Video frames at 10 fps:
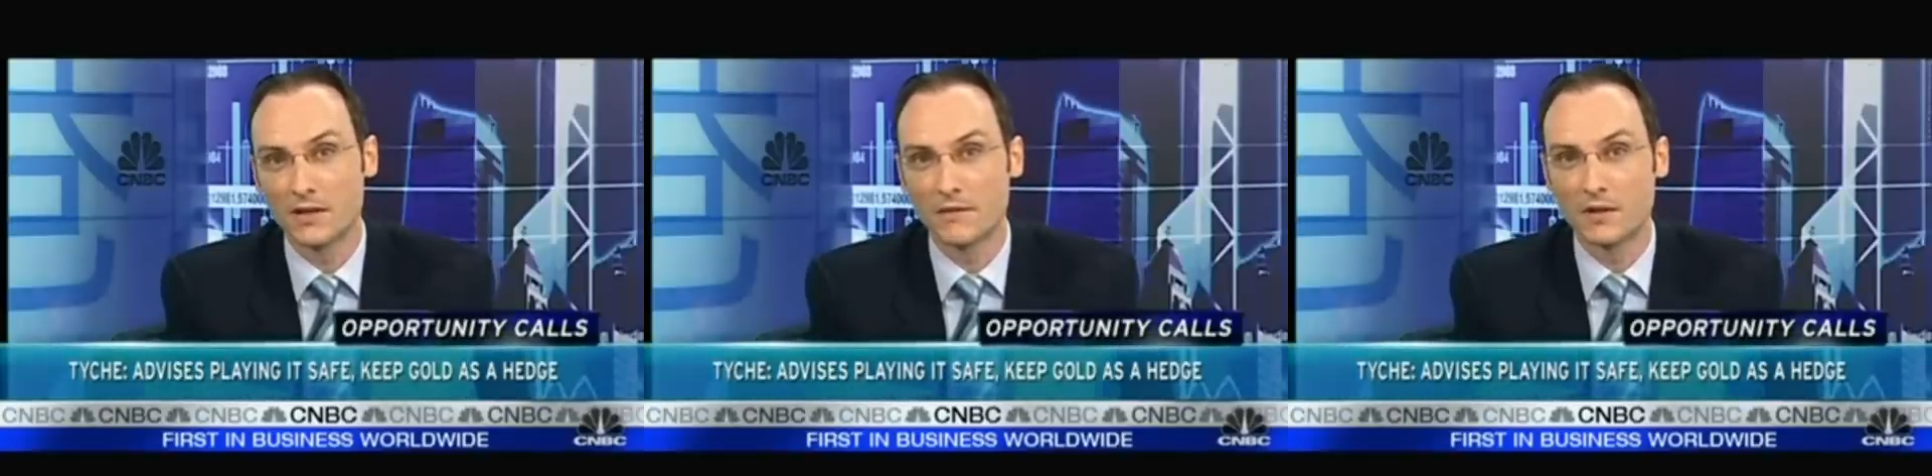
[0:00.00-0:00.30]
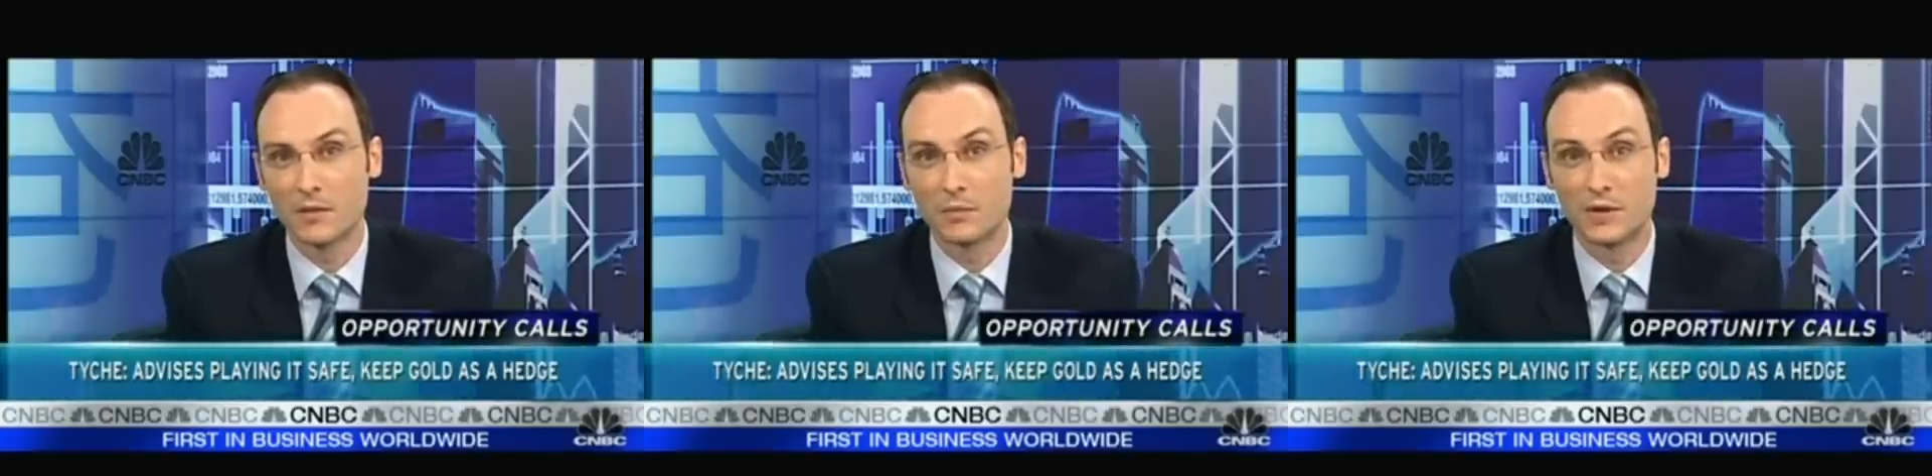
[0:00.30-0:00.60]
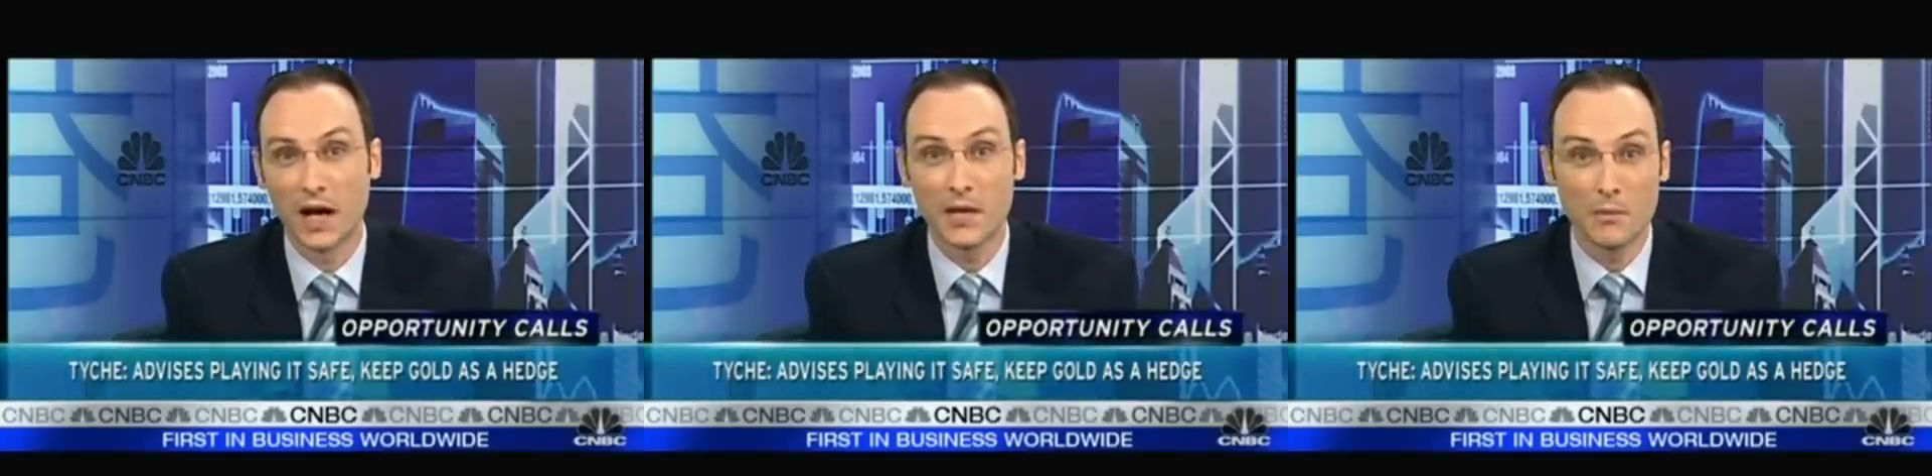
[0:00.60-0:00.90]
and even the
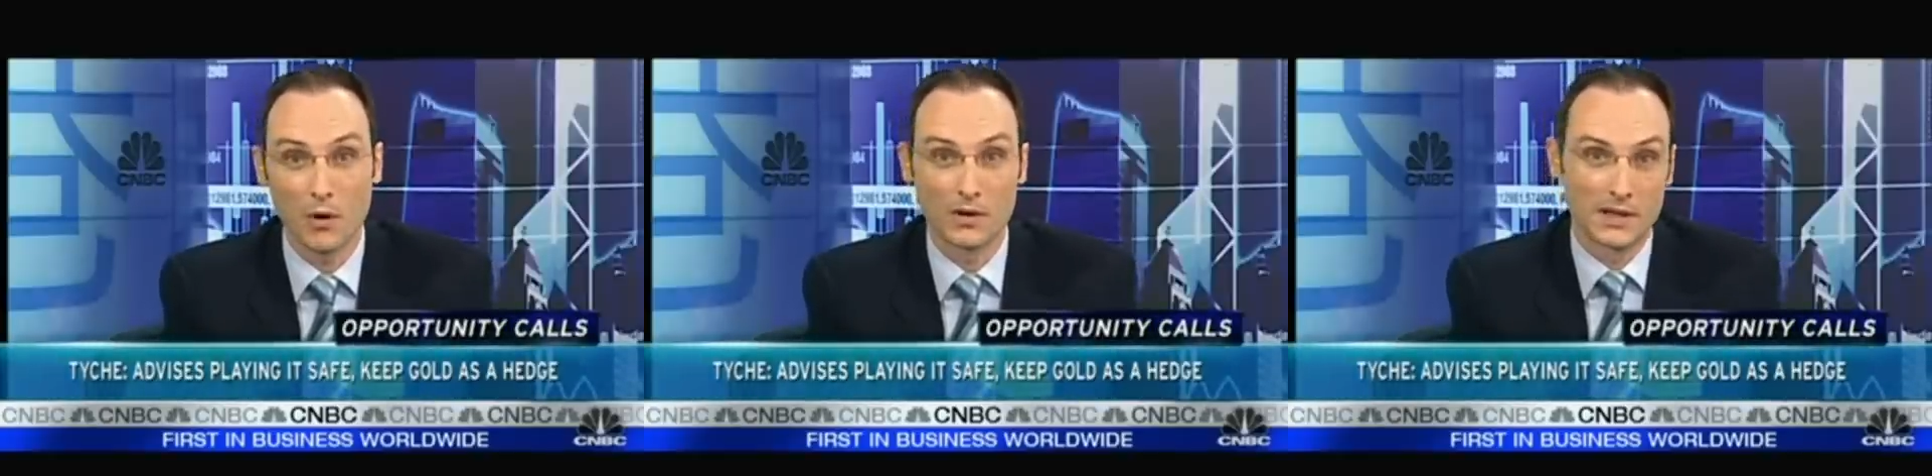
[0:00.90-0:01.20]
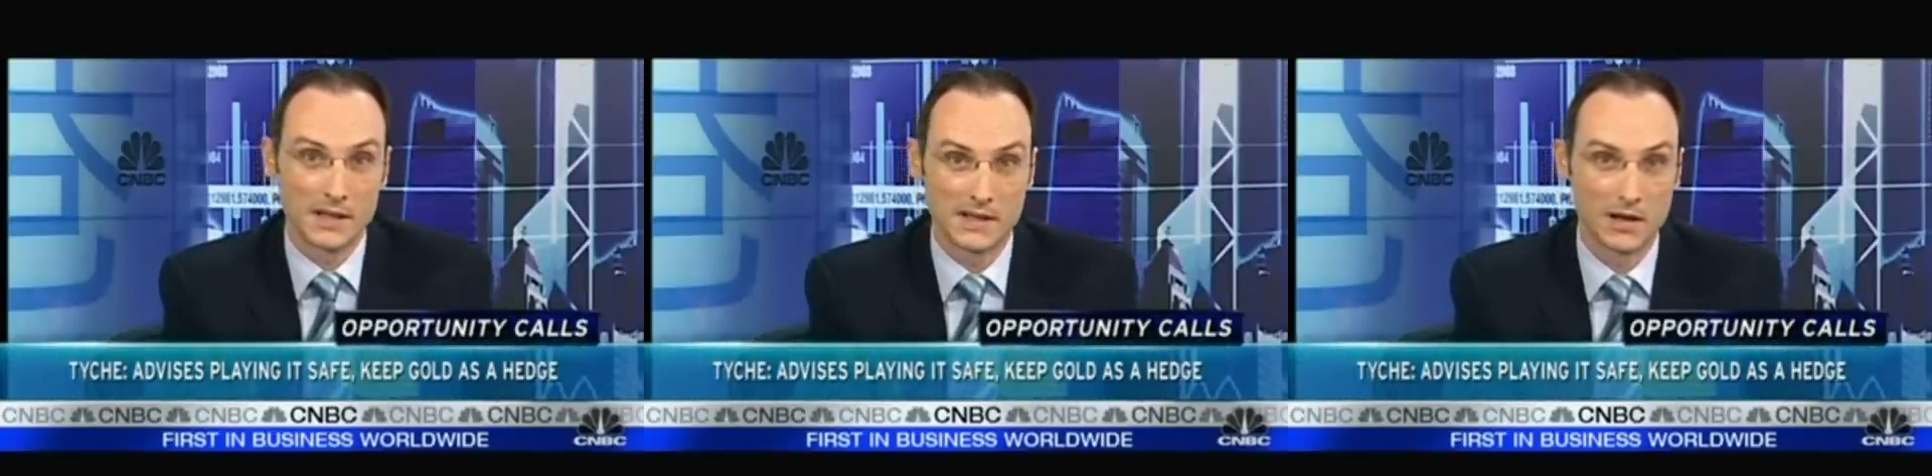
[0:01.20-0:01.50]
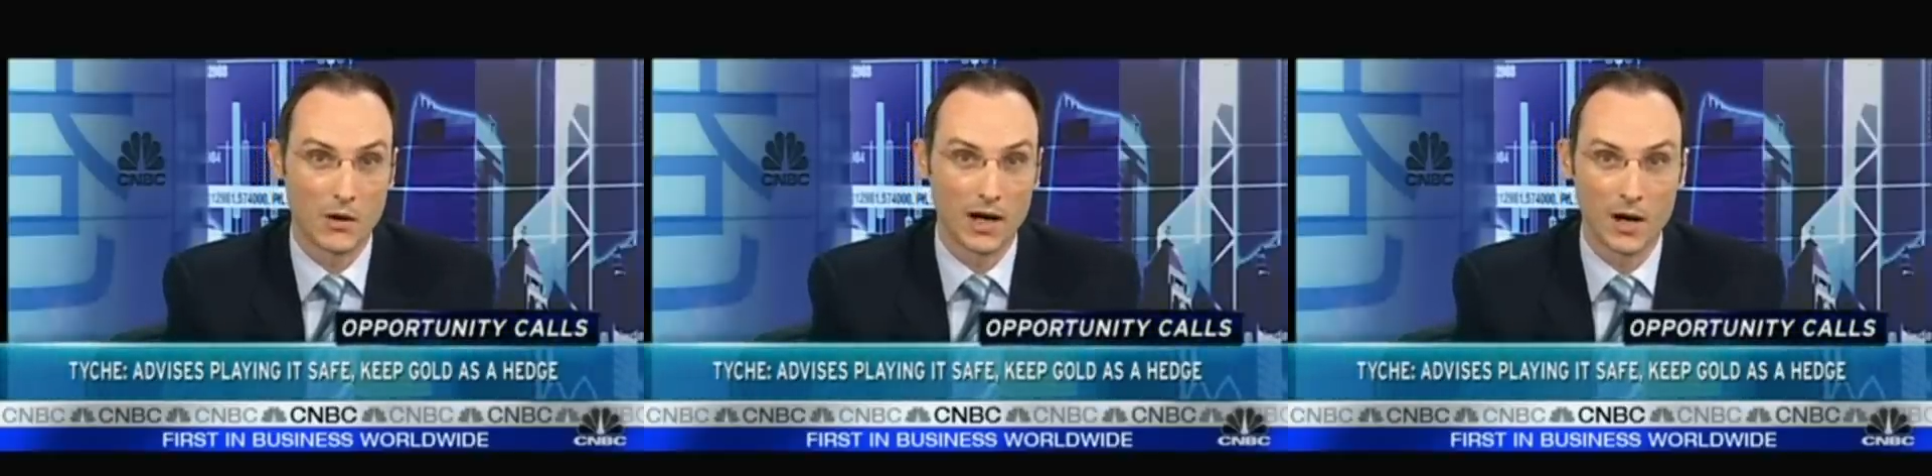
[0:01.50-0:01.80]
prime mortgages
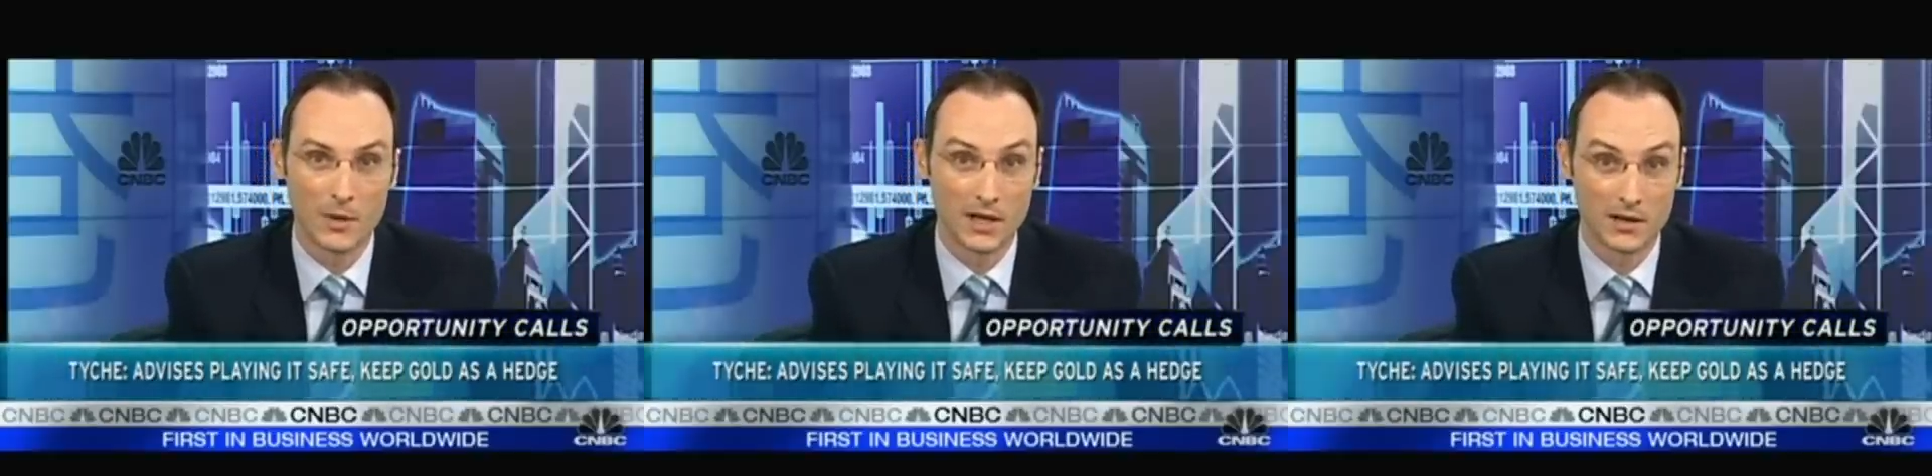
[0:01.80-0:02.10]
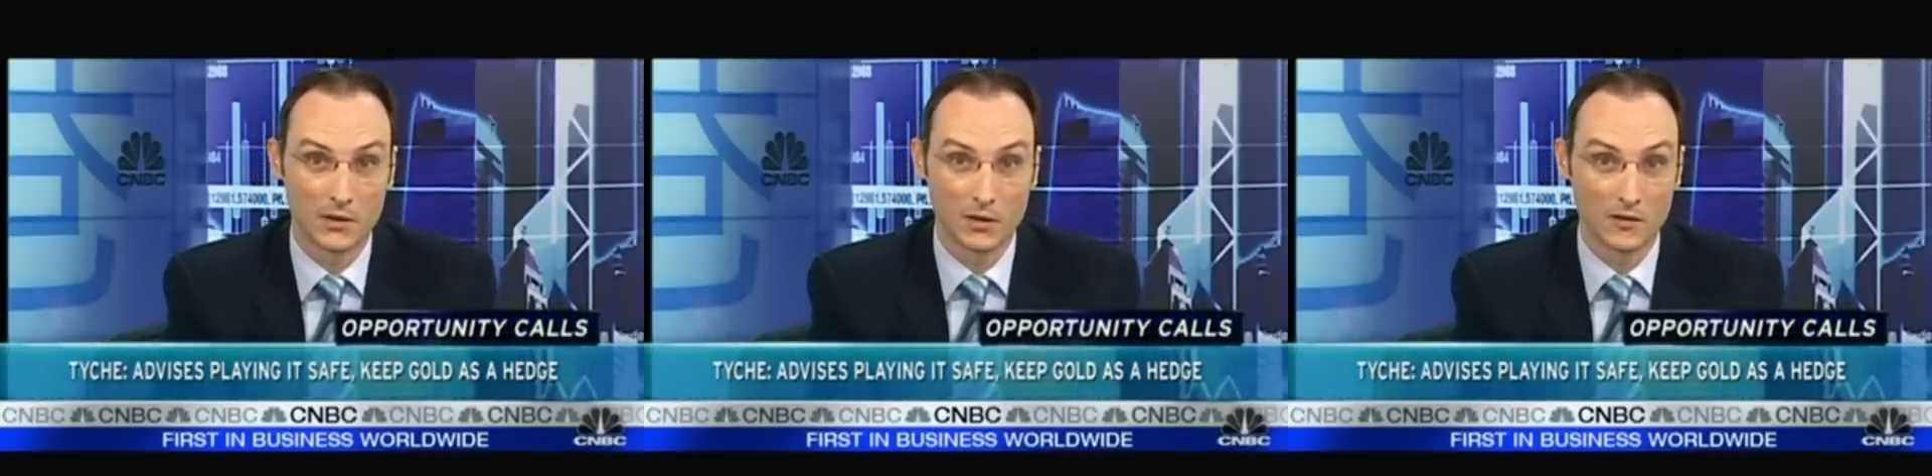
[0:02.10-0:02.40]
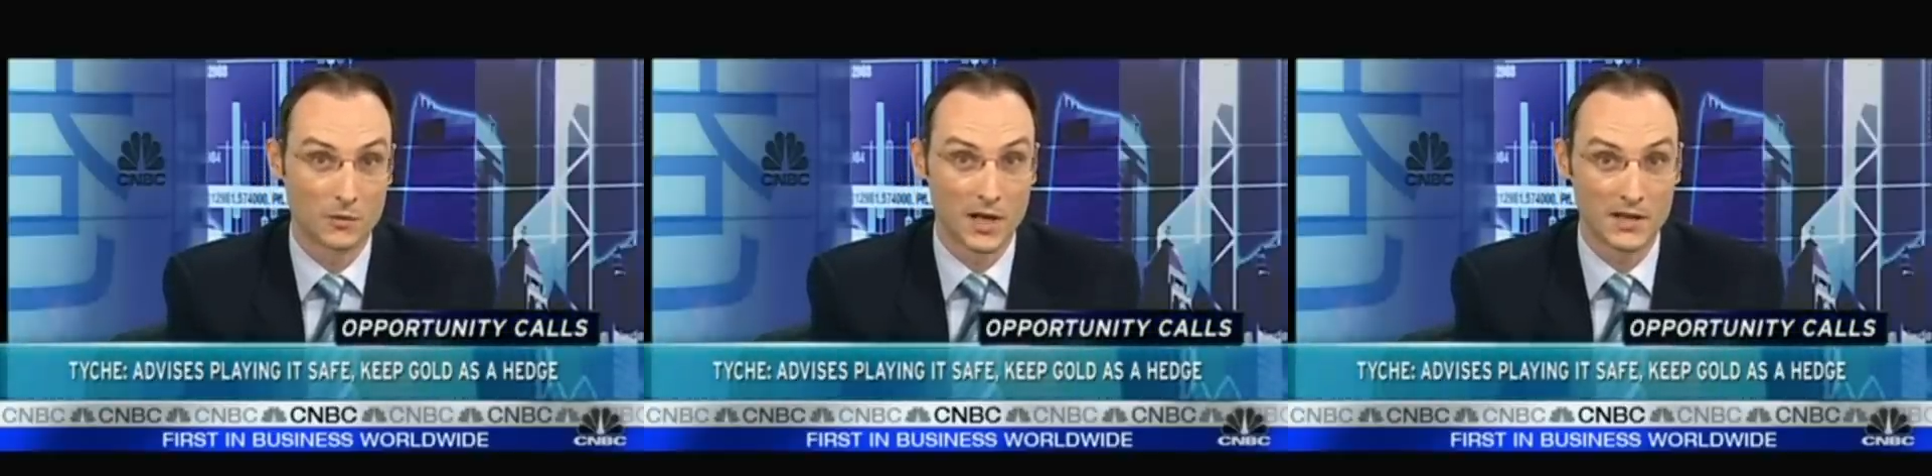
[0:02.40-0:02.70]
now are coming under a lot
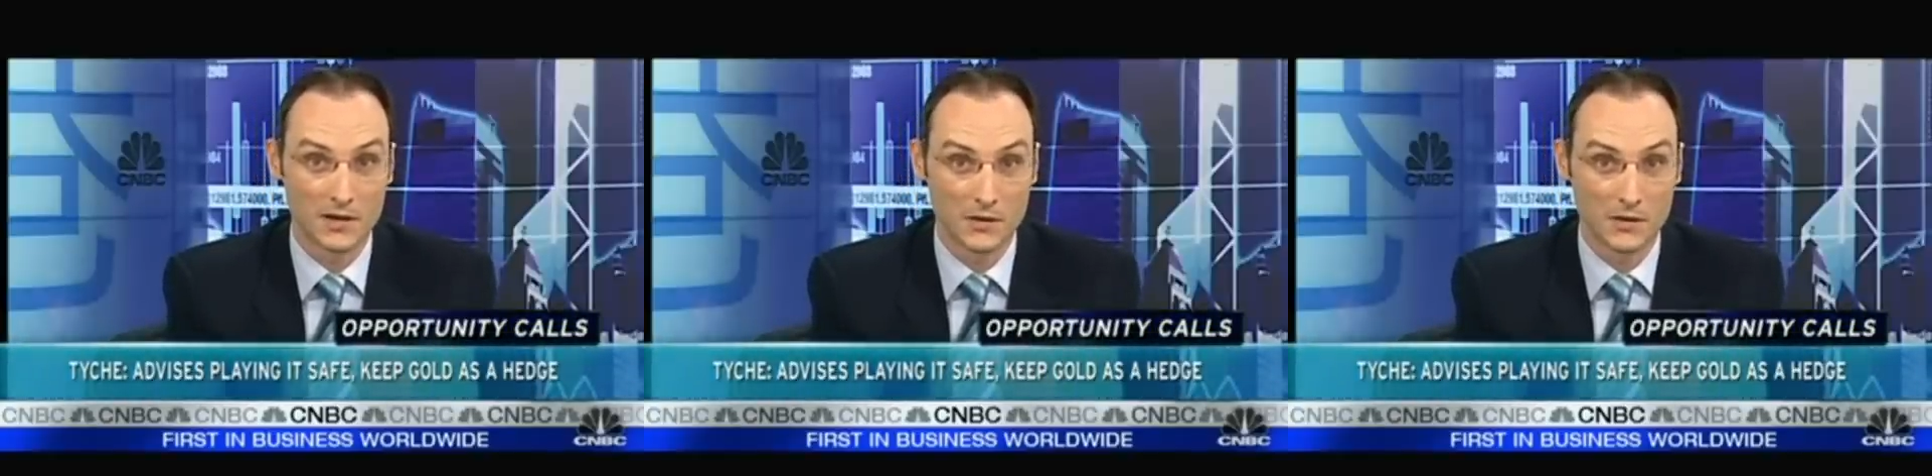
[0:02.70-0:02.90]
of pressure.